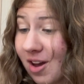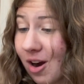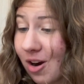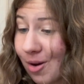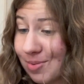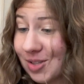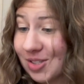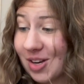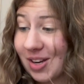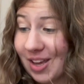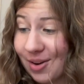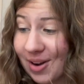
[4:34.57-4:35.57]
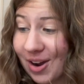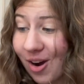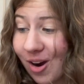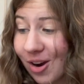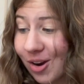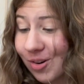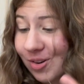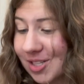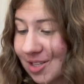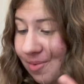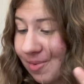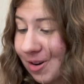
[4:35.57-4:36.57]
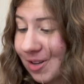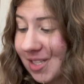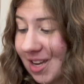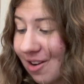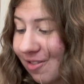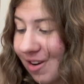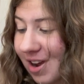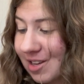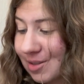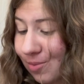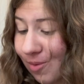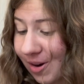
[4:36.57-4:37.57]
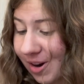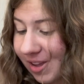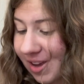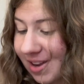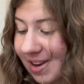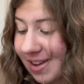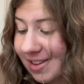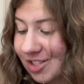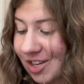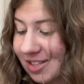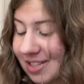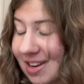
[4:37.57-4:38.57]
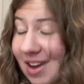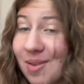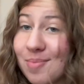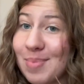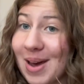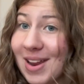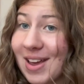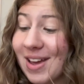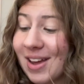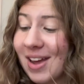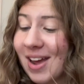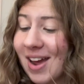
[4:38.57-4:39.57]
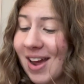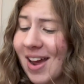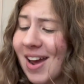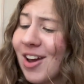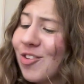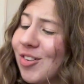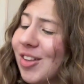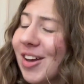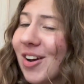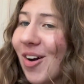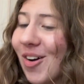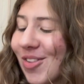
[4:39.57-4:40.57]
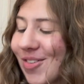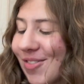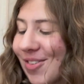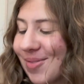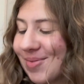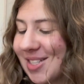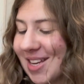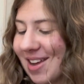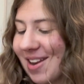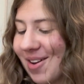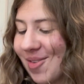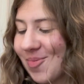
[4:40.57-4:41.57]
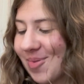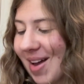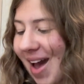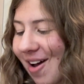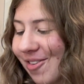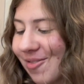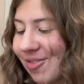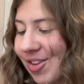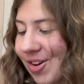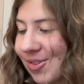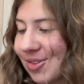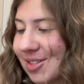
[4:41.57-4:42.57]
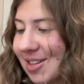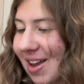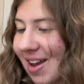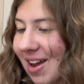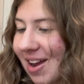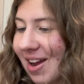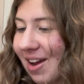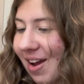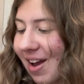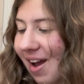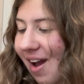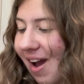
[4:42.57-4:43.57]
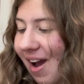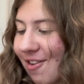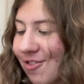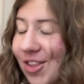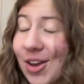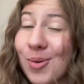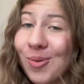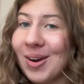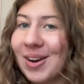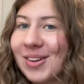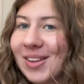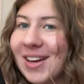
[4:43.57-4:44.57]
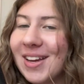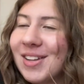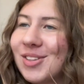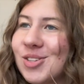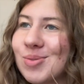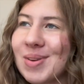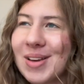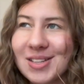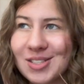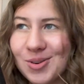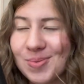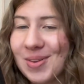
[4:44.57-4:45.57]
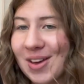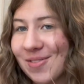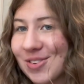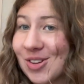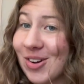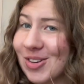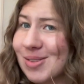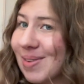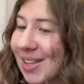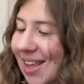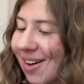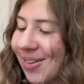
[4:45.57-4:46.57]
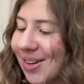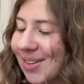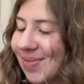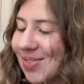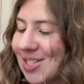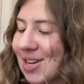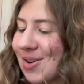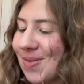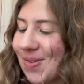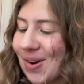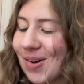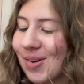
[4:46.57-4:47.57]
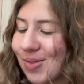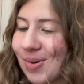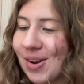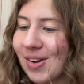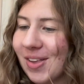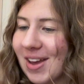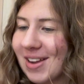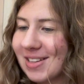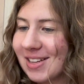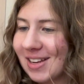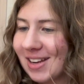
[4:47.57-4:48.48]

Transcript: Our options are Getaway Car, Cruel Summer, State of Grace, Wonderland, Enchanted, and Betty. I feel like all of them did, but out of those, I feel like Wonderland, just because nobody ever talks about that one, so we're going with Wonderland.